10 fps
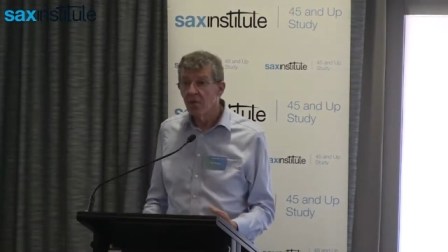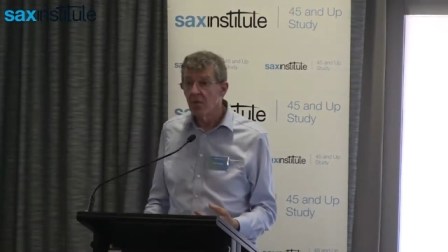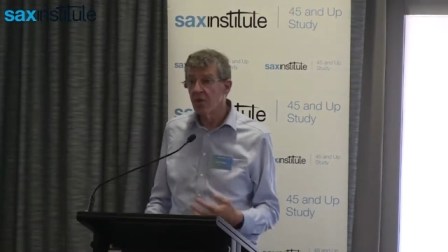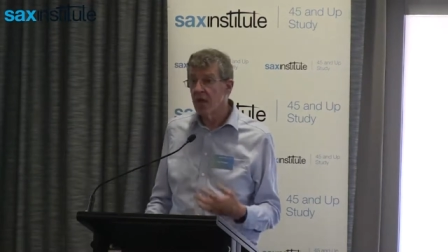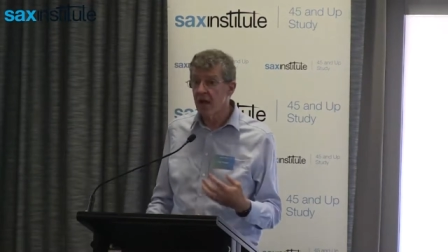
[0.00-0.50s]

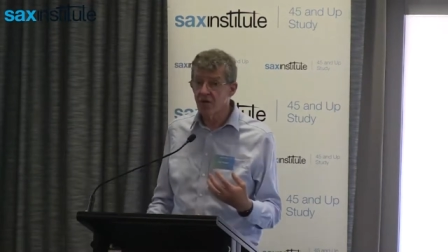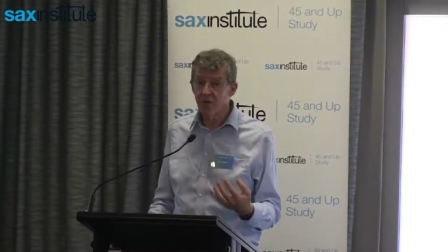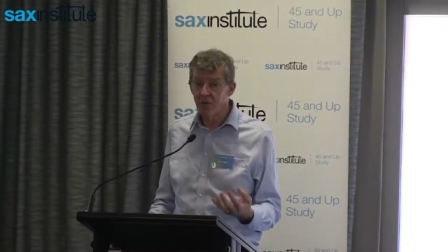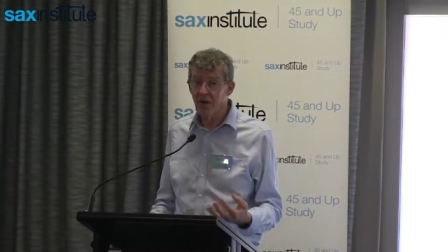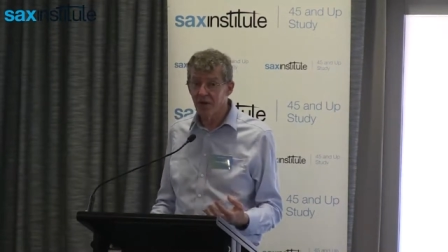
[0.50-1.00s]
But the
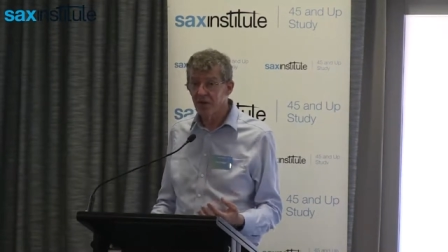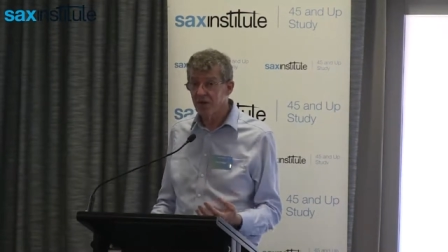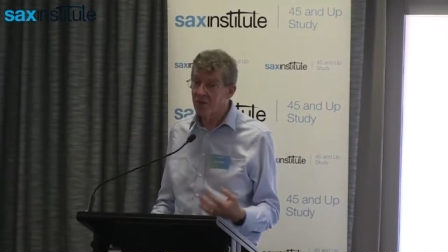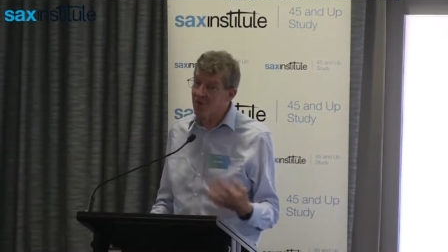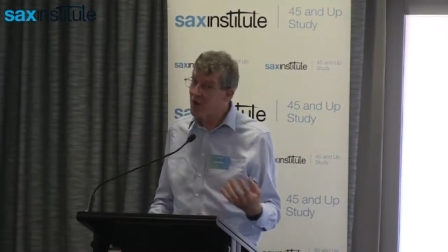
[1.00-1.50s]
extra
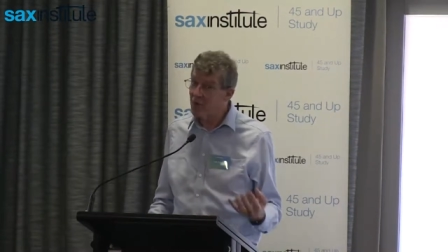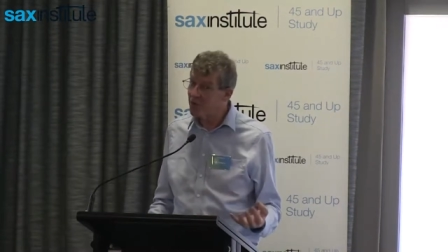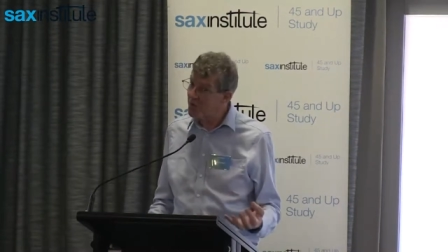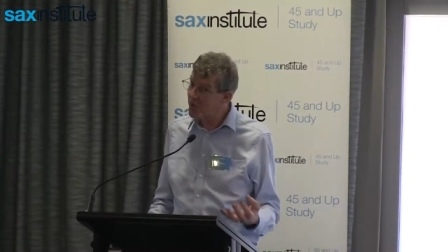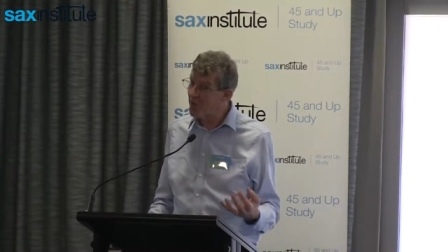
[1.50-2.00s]
practitioner
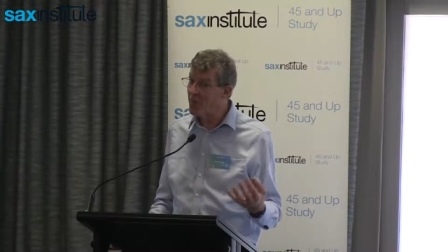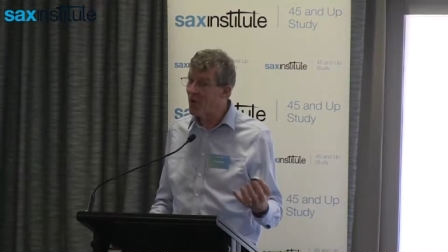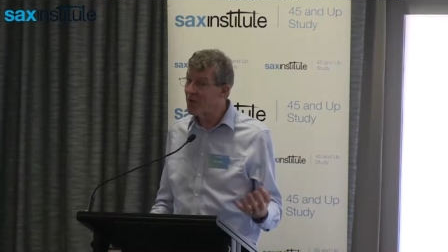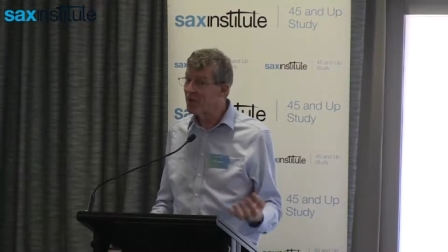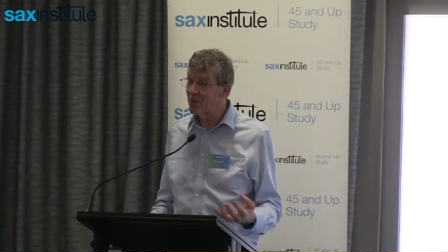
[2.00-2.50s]
fellows who were
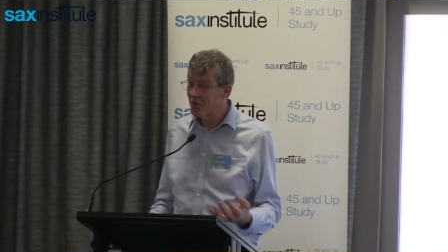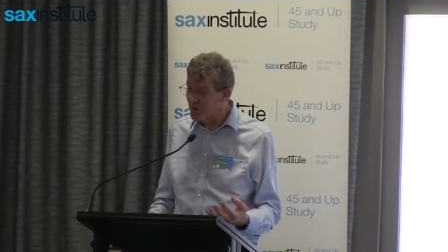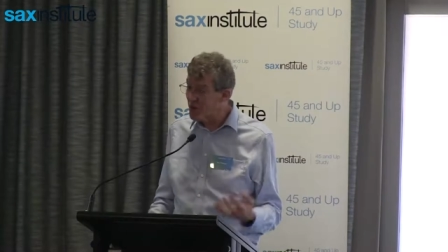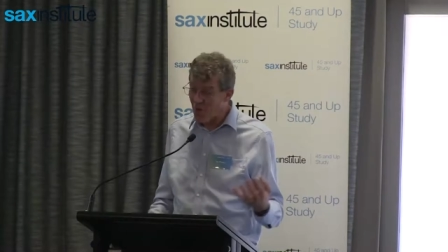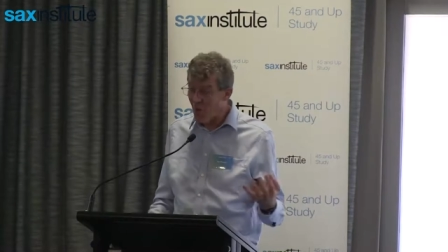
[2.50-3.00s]
appointed
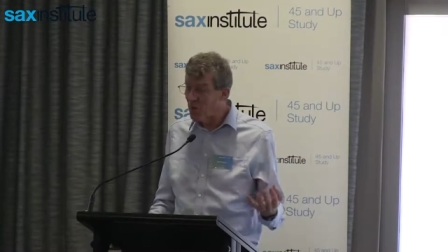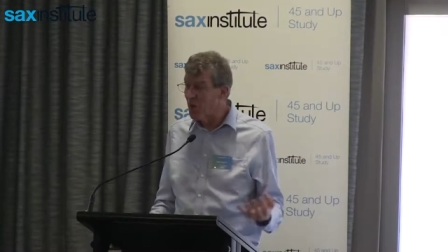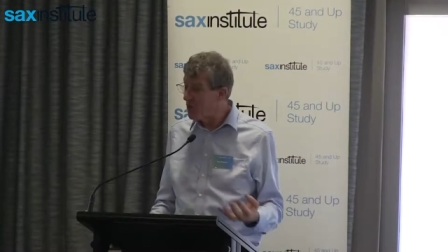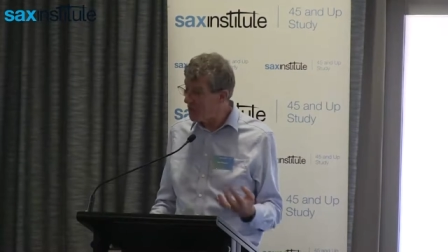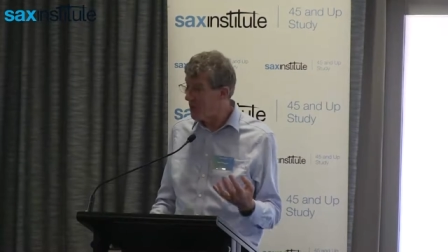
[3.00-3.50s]
this year all
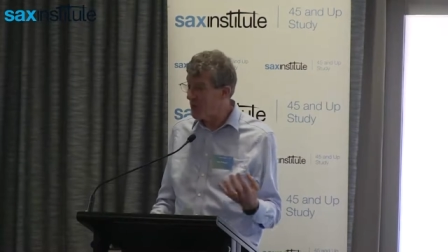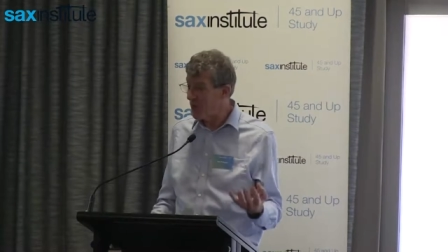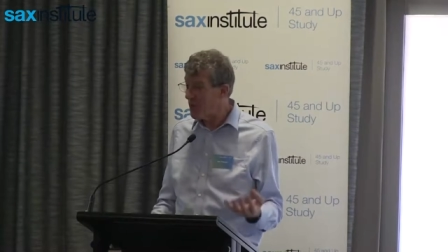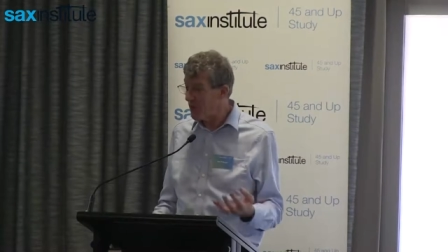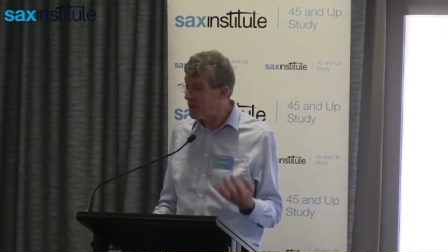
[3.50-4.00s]
know that they
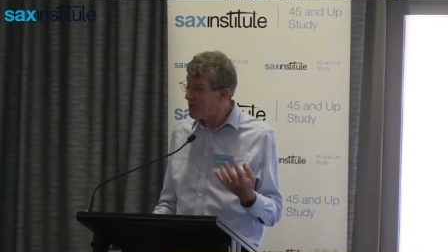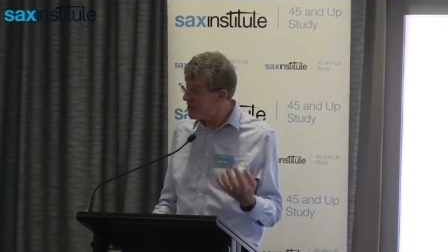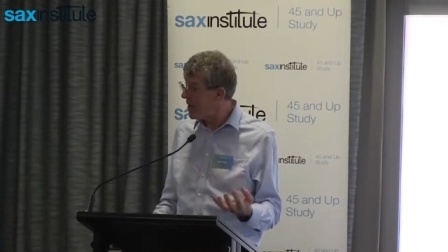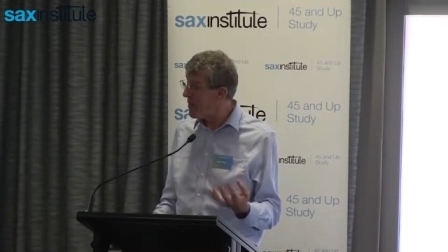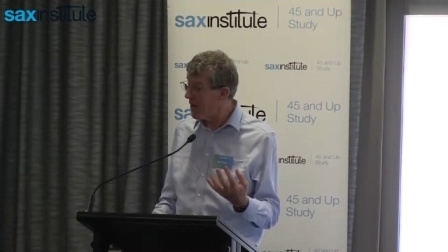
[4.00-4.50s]
were appointed
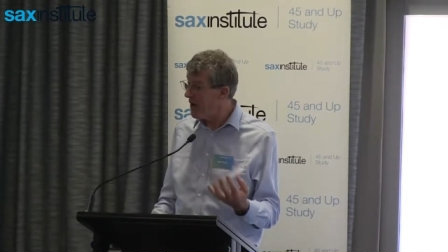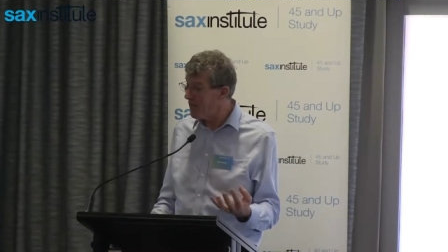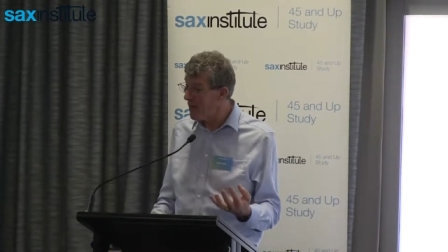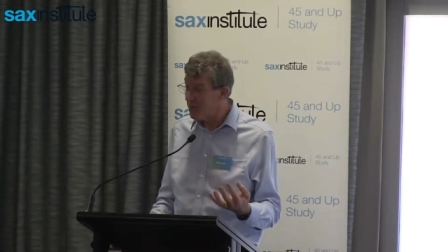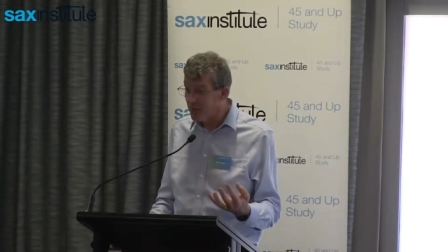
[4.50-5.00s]
as
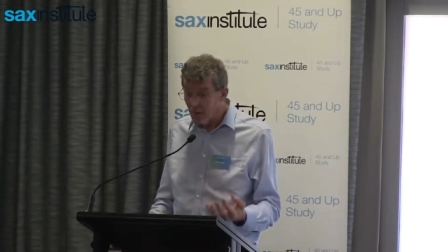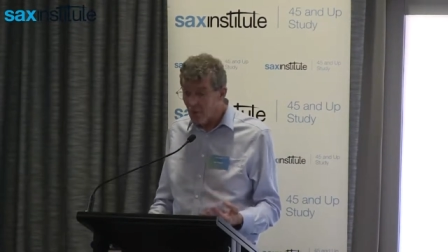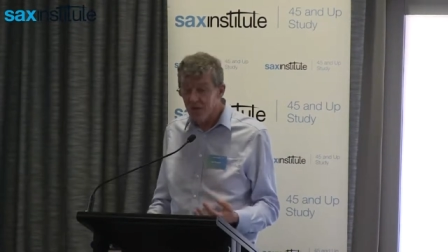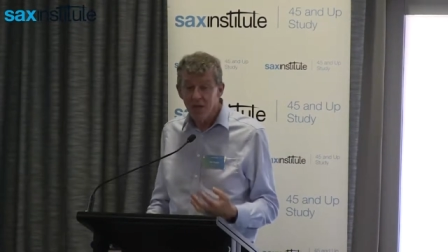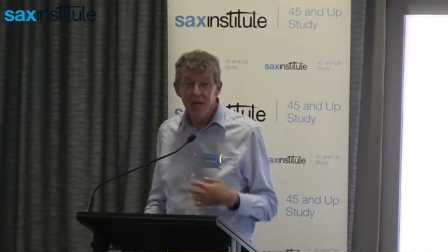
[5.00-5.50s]
MRFF
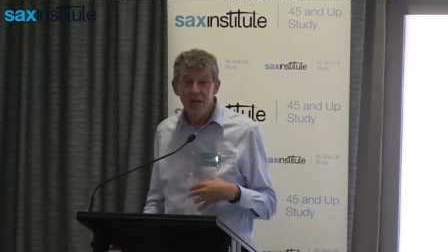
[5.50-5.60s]
fellows,